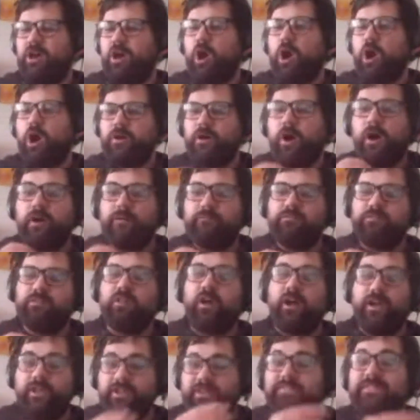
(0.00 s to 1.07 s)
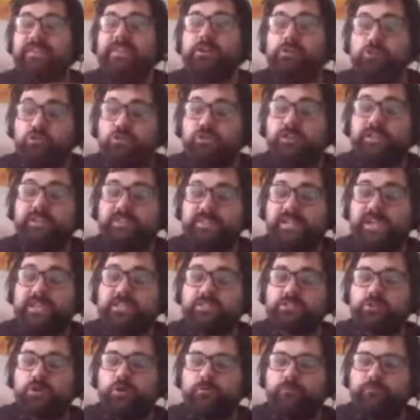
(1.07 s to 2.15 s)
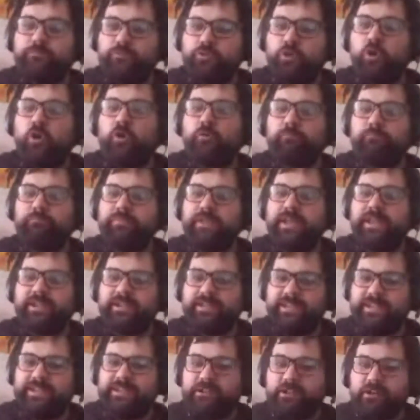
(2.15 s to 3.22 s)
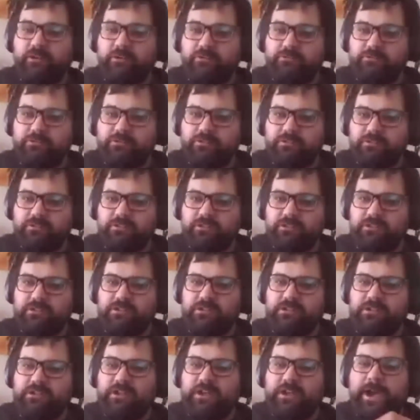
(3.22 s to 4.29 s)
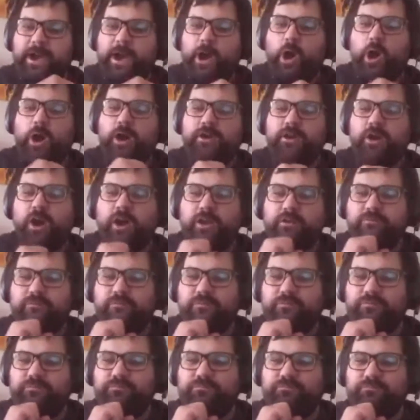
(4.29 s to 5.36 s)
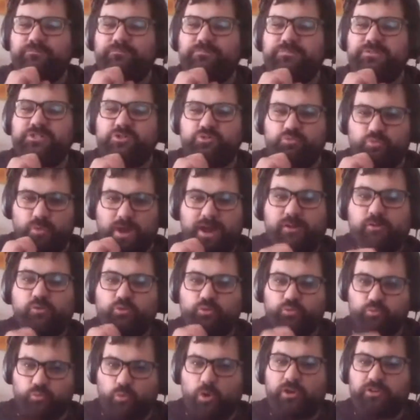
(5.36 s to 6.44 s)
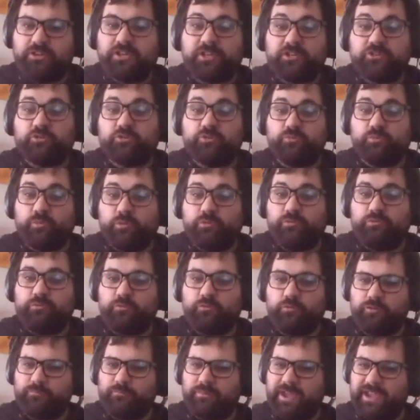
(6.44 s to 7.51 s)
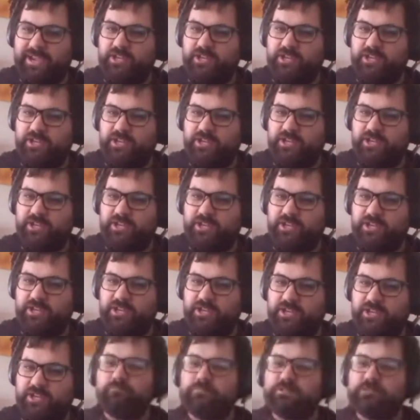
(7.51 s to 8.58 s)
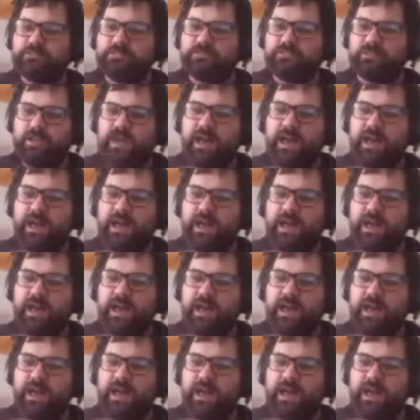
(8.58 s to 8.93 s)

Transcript: I like in the early days of Tom Dagnino, I've struggled wanting to root for the Patriots at times